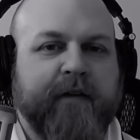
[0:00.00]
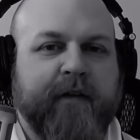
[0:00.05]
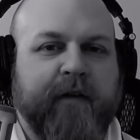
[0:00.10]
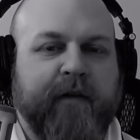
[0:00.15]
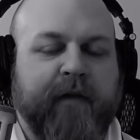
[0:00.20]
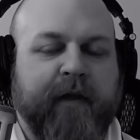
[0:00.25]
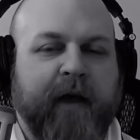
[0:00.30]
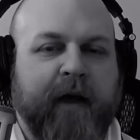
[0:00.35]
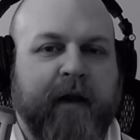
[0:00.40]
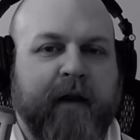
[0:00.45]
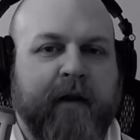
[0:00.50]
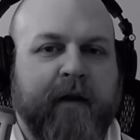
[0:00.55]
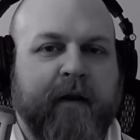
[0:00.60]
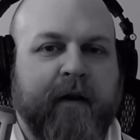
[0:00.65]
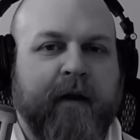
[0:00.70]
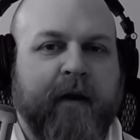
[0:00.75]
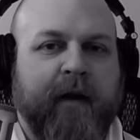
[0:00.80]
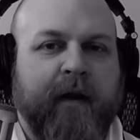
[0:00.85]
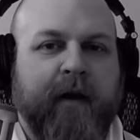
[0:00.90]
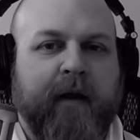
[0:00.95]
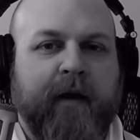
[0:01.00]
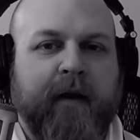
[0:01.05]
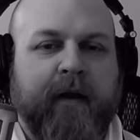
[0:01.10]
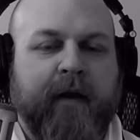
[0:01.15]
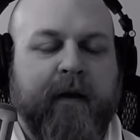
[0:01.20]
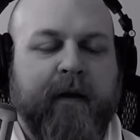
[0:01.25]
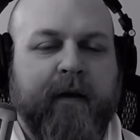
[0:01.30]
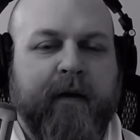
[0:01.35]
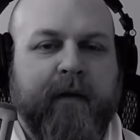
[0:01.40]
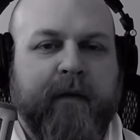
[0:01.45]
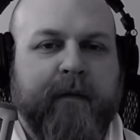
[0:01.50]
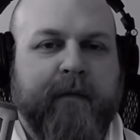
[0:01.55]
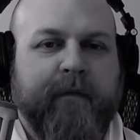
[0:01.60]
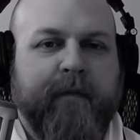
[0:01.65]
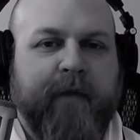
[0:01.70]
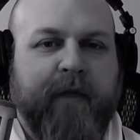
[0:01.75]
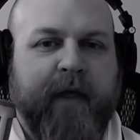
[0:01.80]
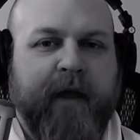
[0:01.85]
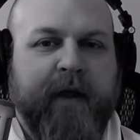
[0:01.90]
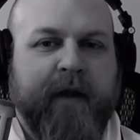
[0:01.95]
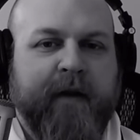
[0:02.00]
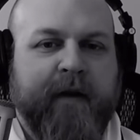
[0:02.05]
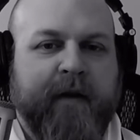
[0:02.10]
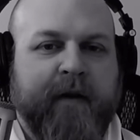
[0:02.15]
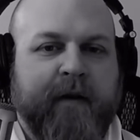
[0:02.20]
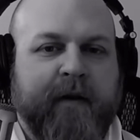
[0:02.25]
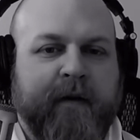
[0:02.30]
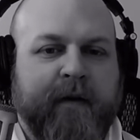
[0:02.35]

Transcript: to do that, then